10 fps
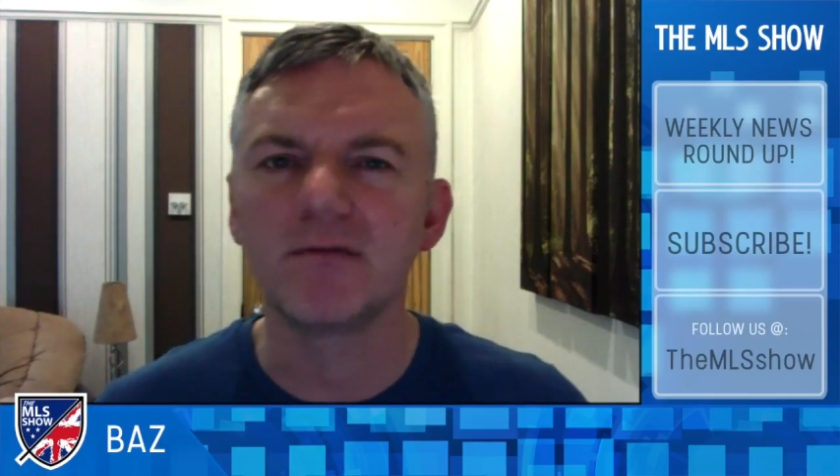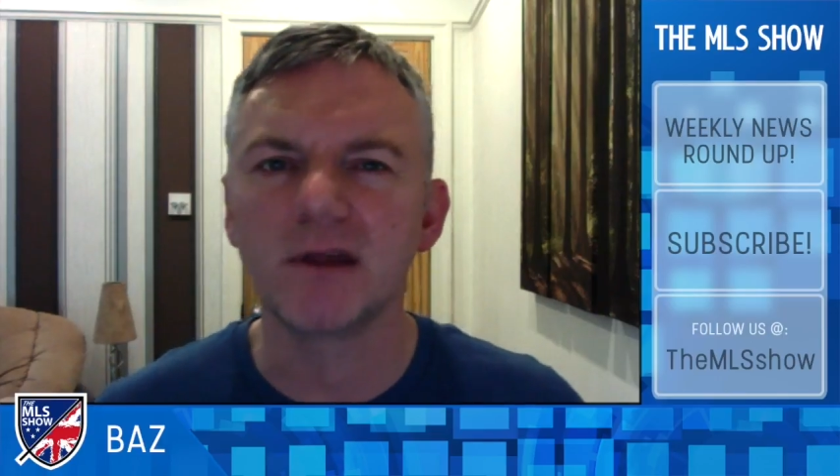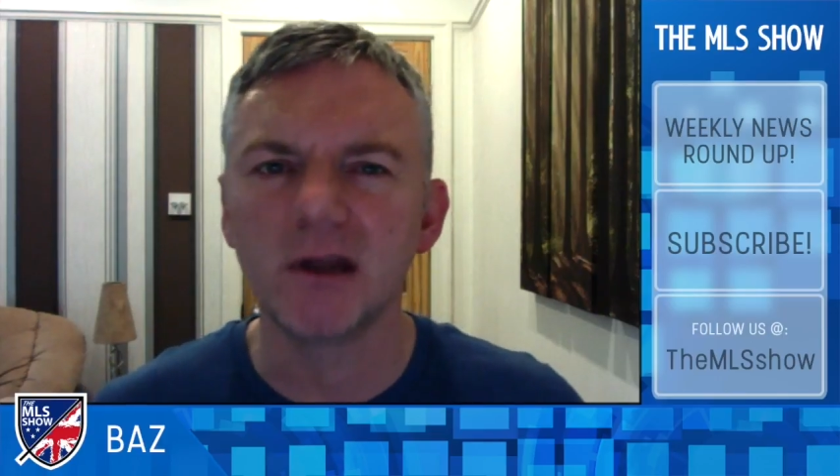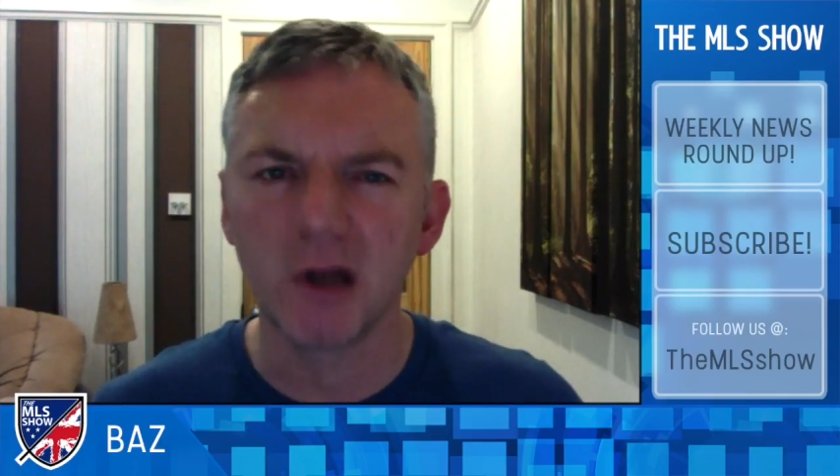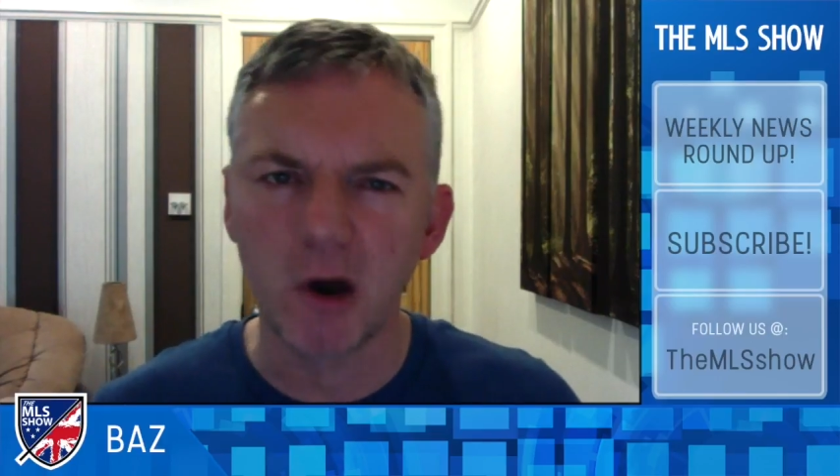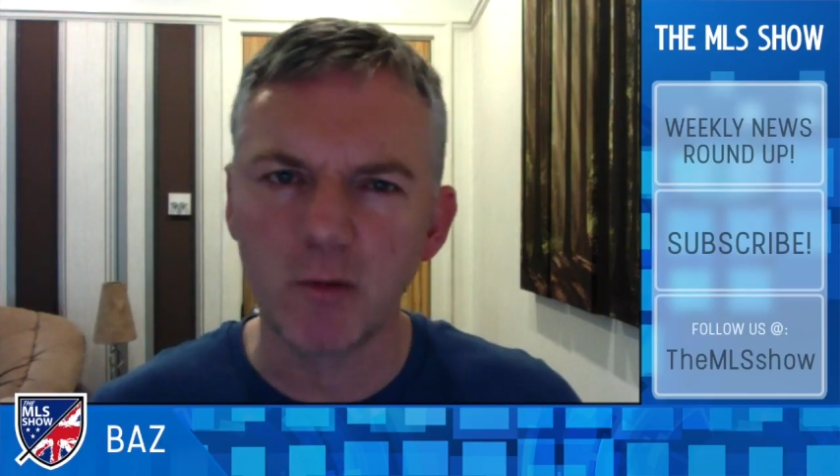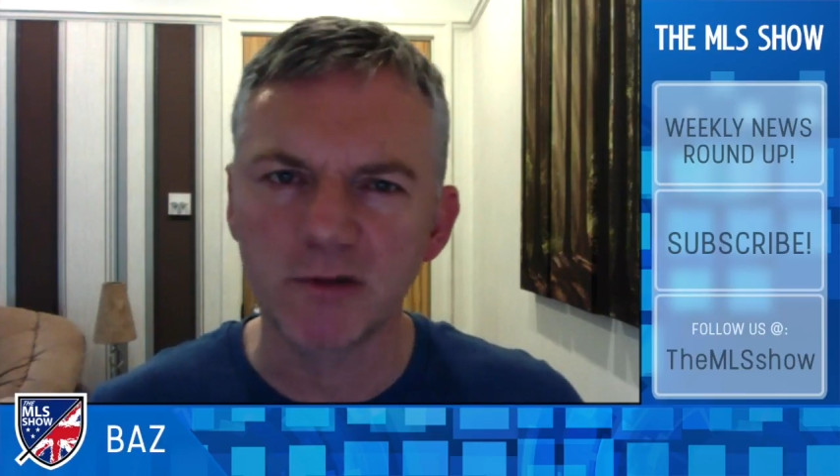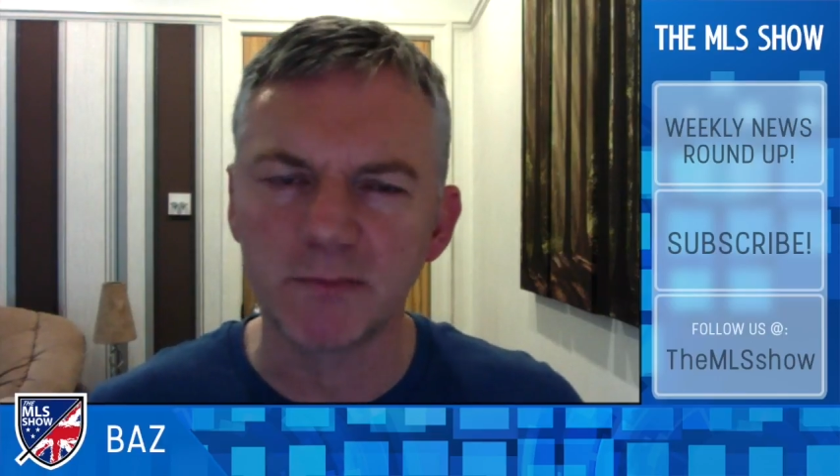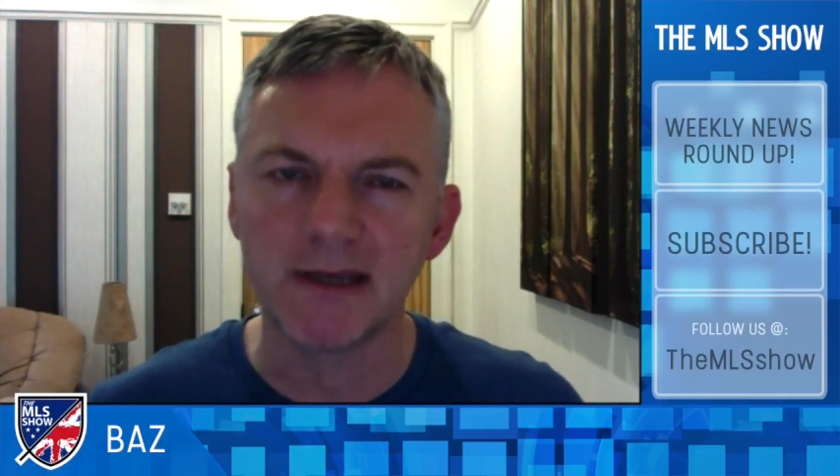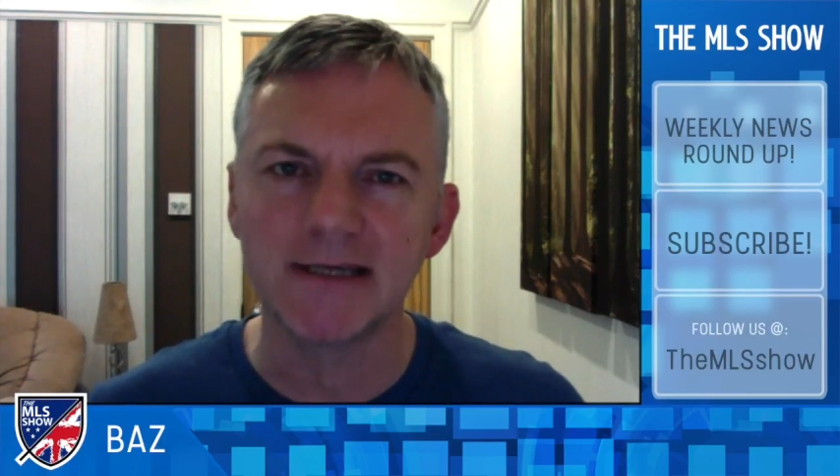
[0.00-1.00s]
the
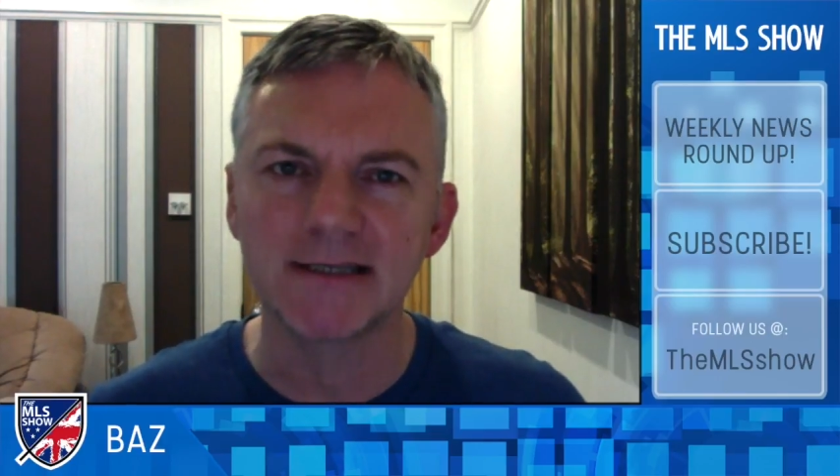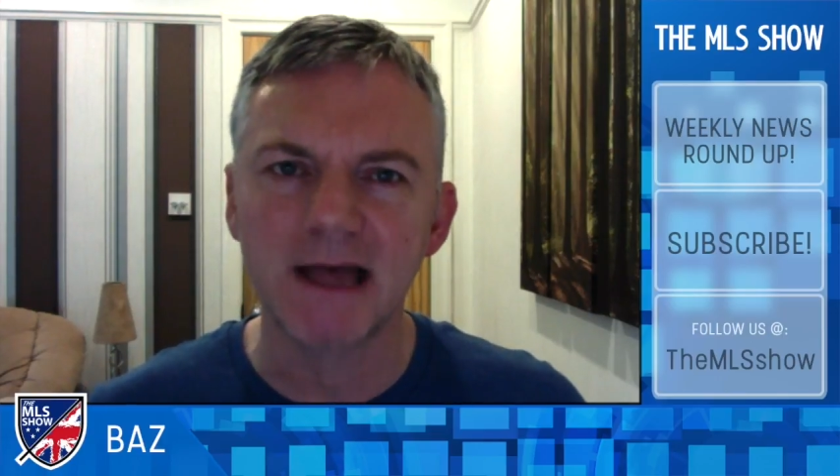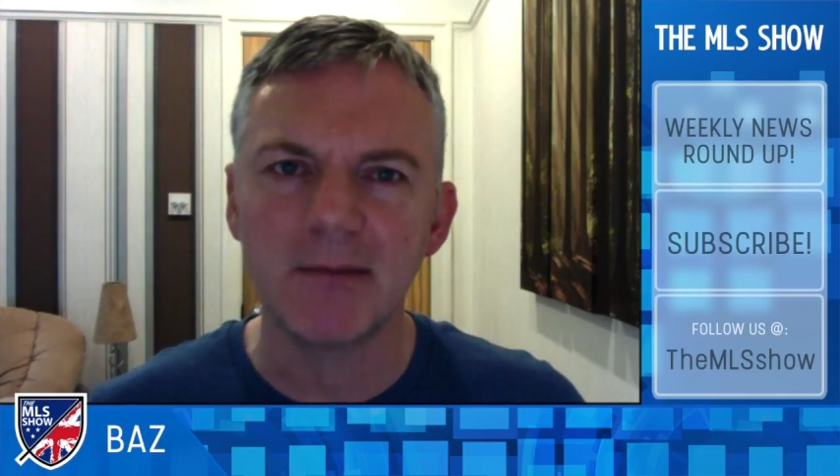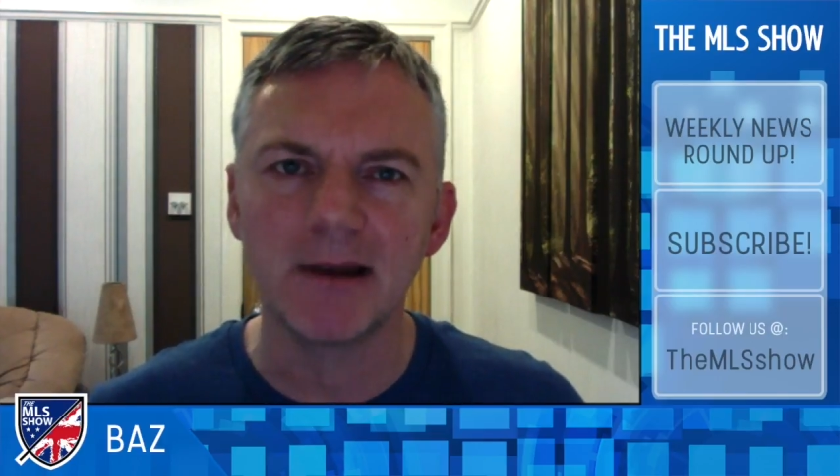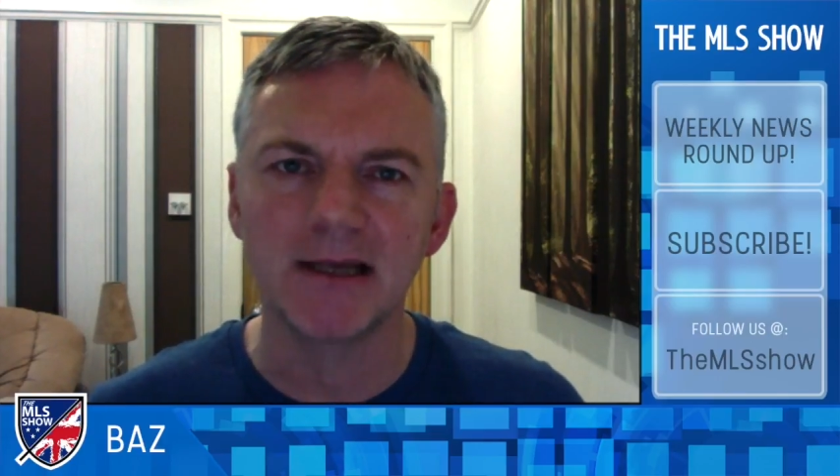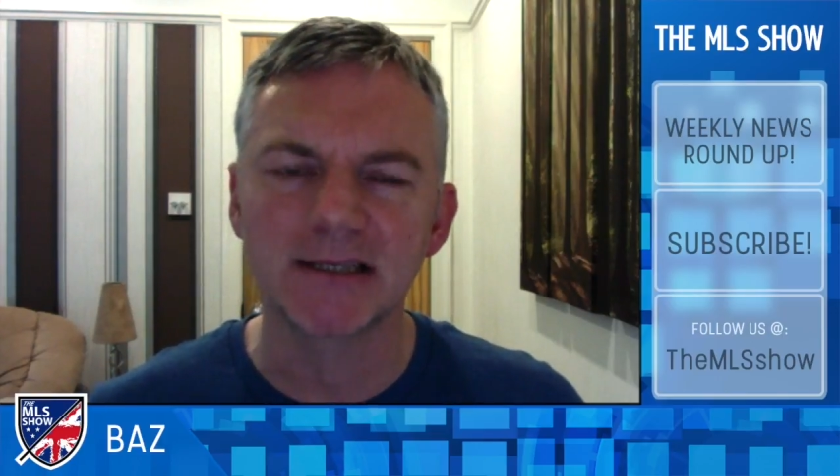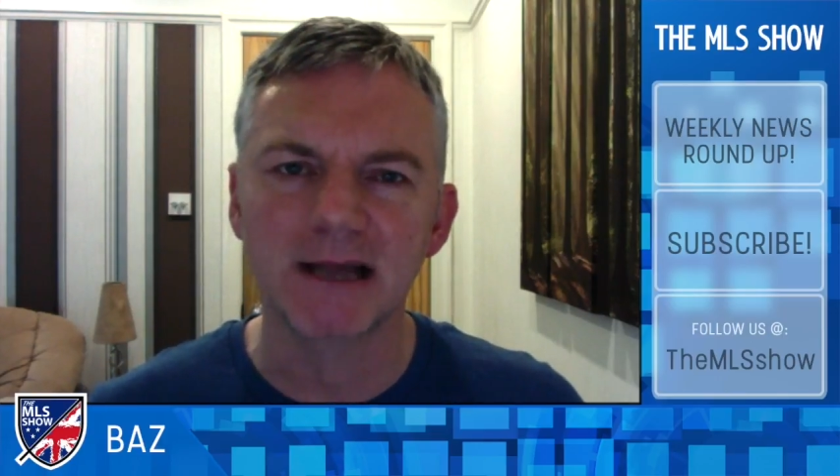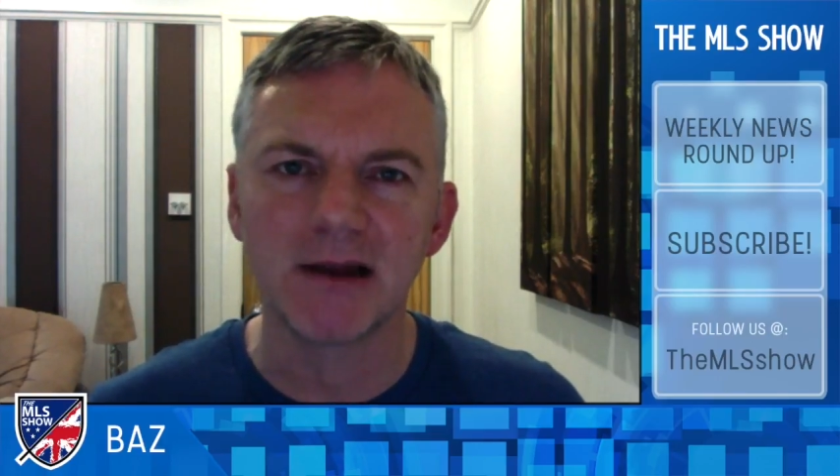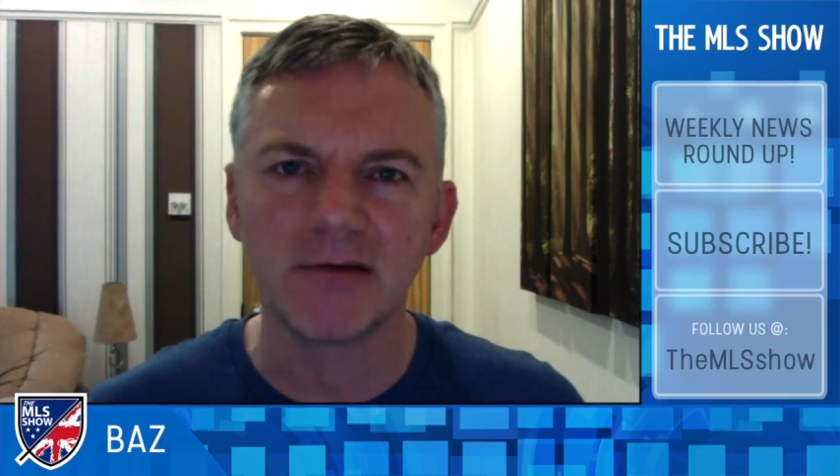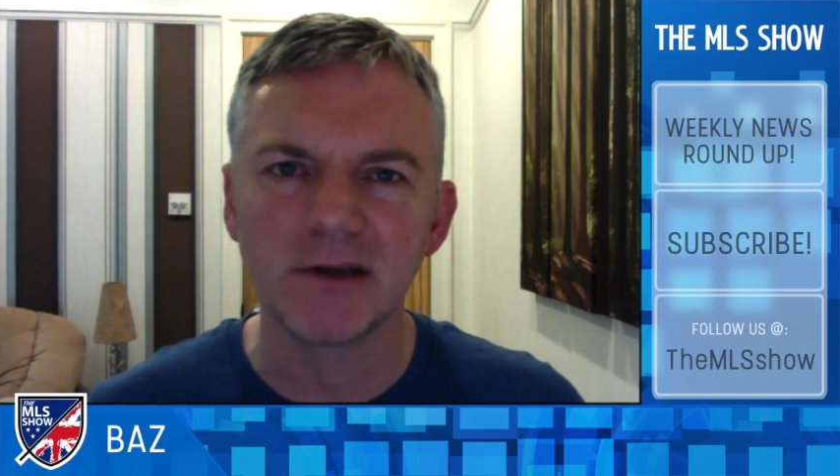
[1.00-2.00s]
lowest based MLS
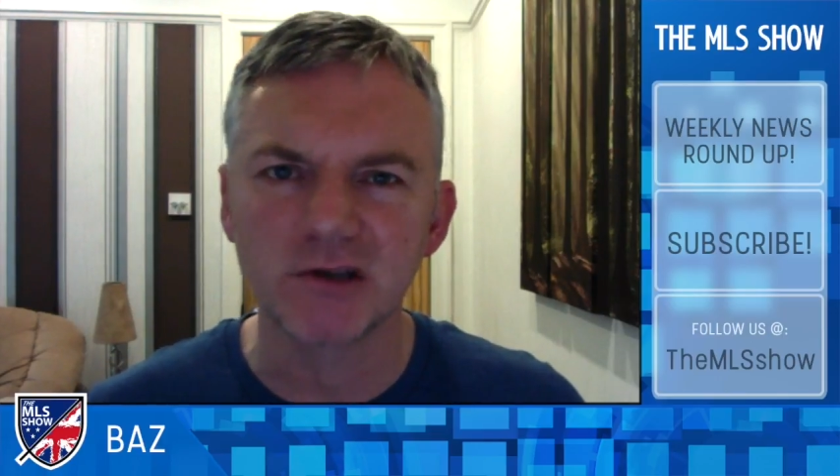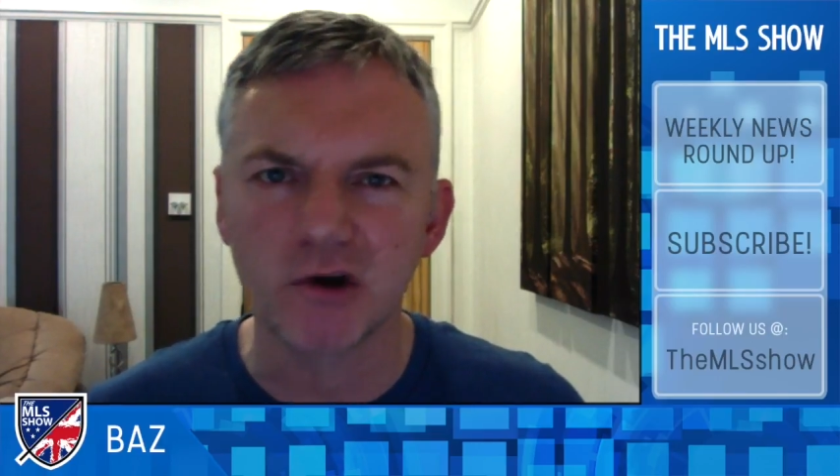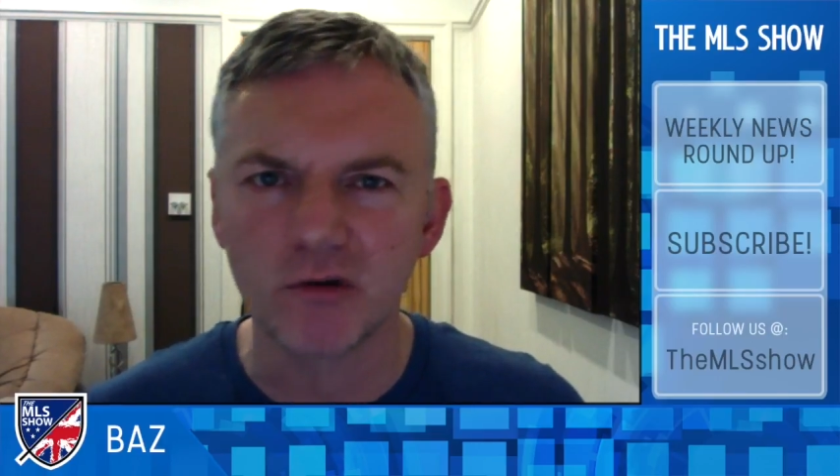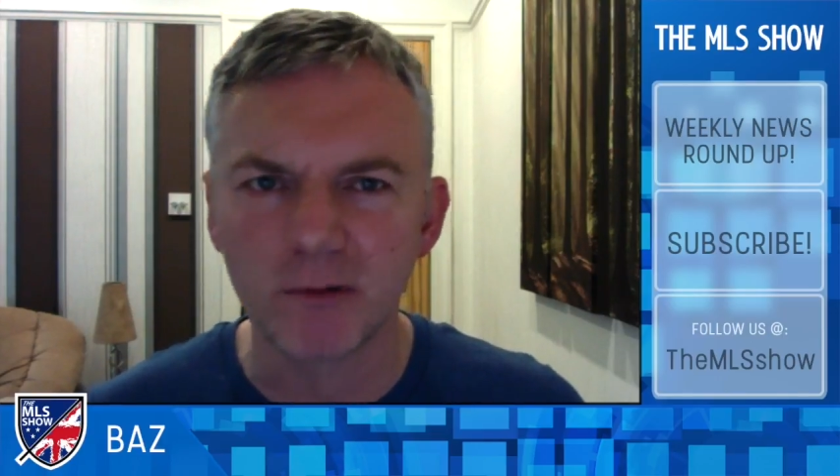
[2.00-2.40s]
salary has gone up,